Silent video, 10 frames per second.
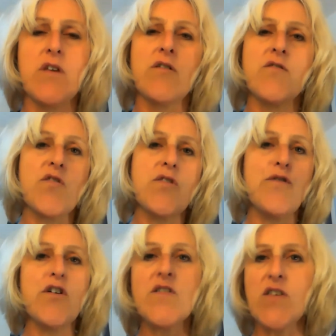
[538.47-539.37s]
So the
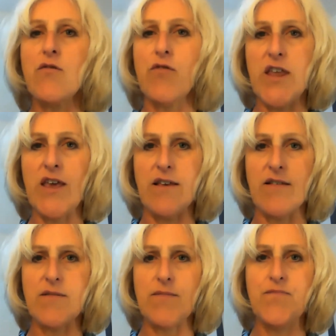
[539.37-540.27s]
first secret
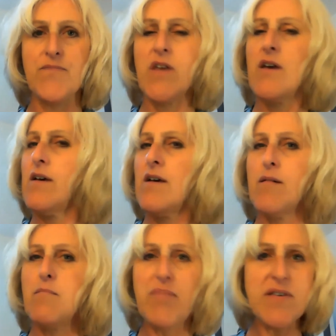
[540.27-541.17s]
is
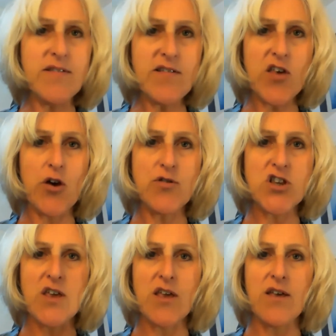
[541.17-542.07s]
business
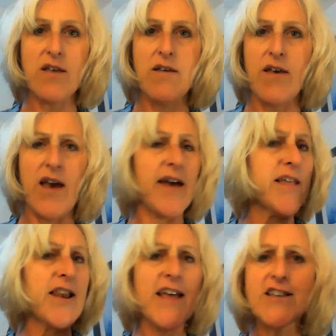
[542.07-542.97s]
coaching and
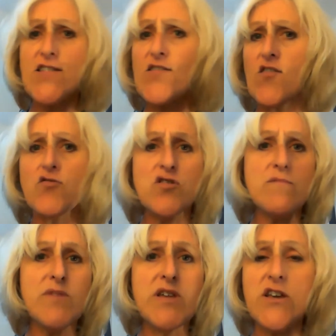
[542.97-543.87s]
the latest social media